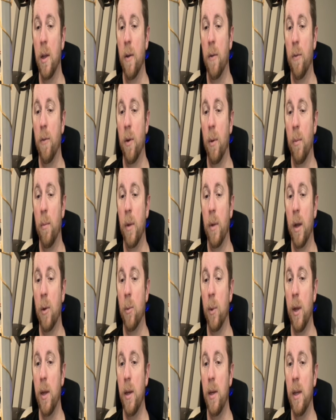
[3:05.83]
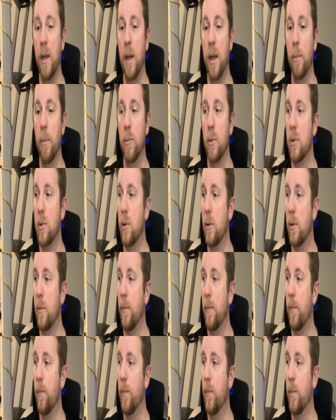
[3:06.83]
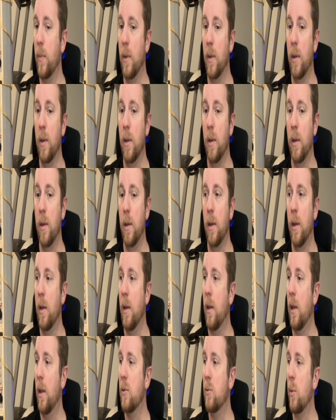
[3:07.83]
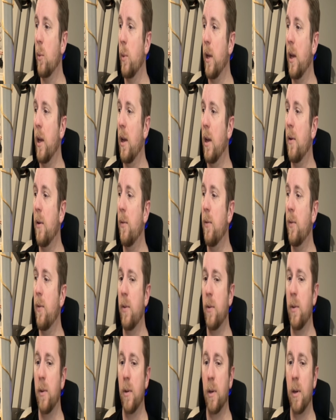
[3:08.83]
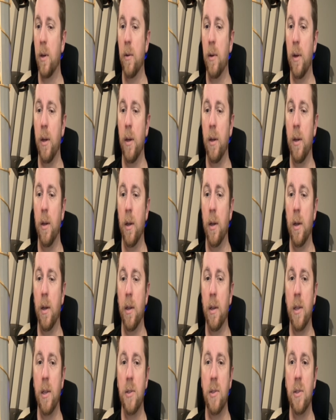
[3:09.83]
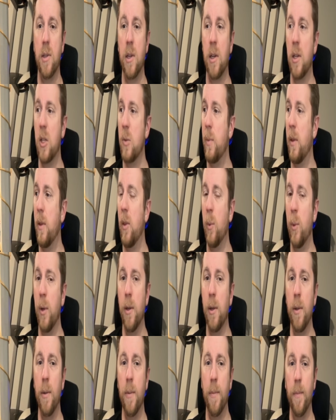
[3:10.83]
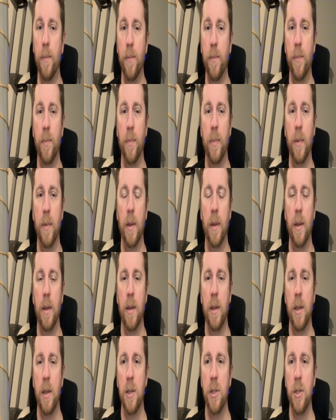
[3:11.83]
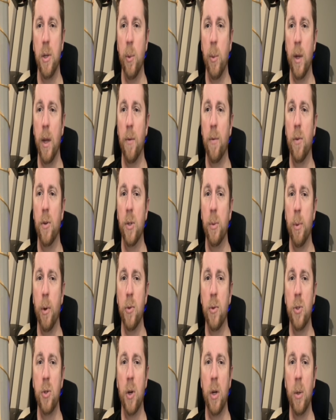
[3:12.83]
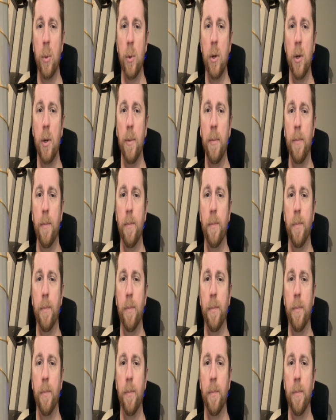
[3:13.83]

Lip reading: from Randy M. So that's what we have. All right, let's spin the wheel, see what we get for tomorrow's starting word.